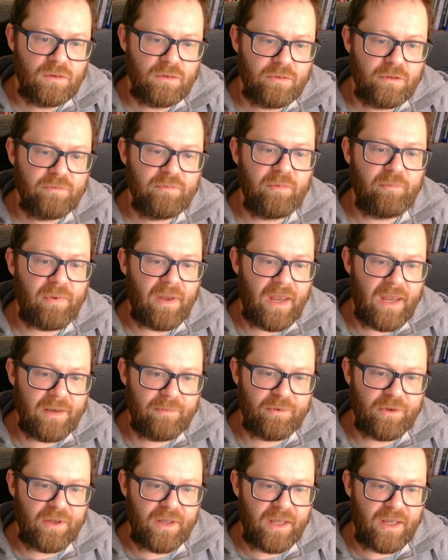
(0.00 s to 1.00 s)
Could be
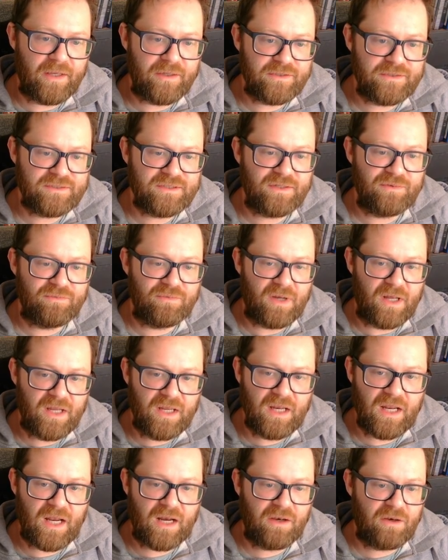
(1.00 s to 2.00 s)
Pamela Anderson,
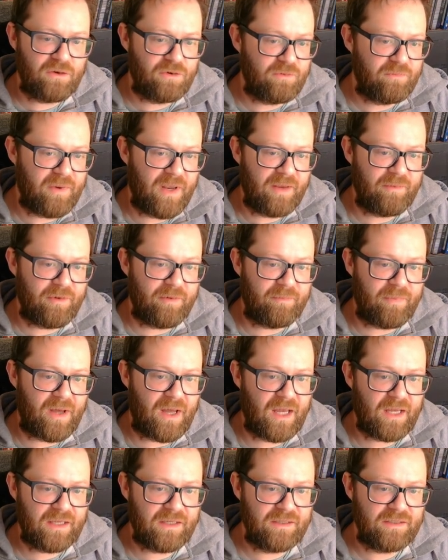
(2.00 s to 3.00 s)
right? I don't know who Pamela
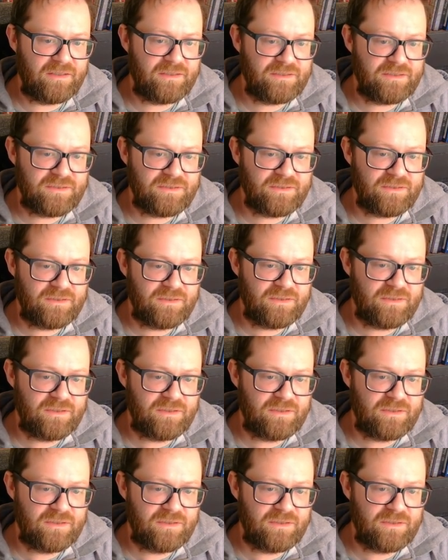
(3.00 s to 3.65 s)
Bach is.